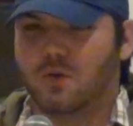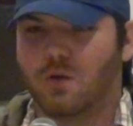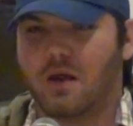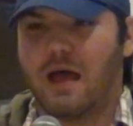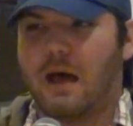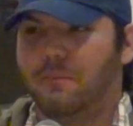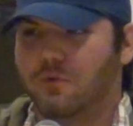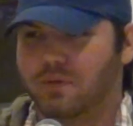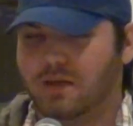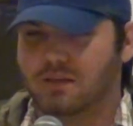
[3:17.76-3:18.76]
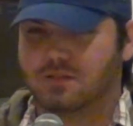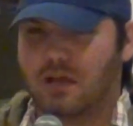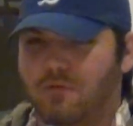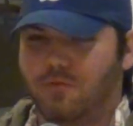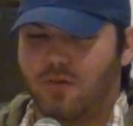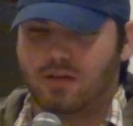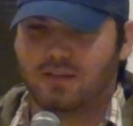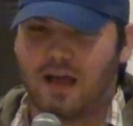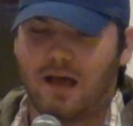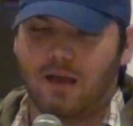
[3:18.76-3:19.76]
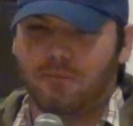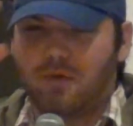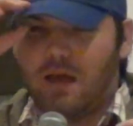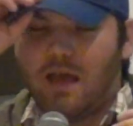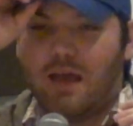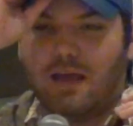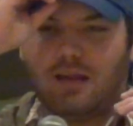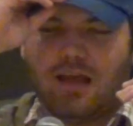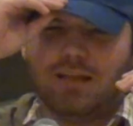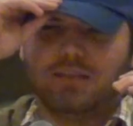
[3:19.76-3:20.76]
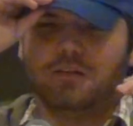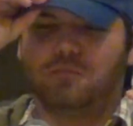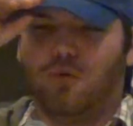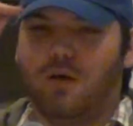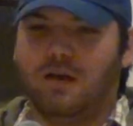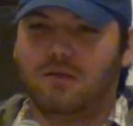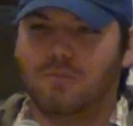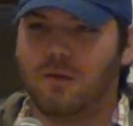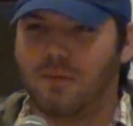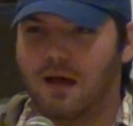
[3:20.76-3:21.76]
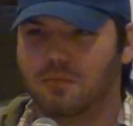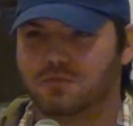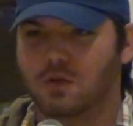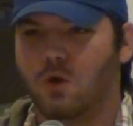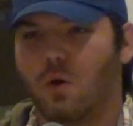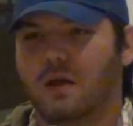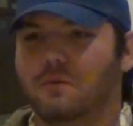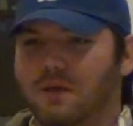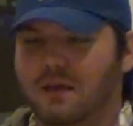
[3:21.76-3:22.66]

We go to Applebee's, have a fun time, and at this point, my mom's annoying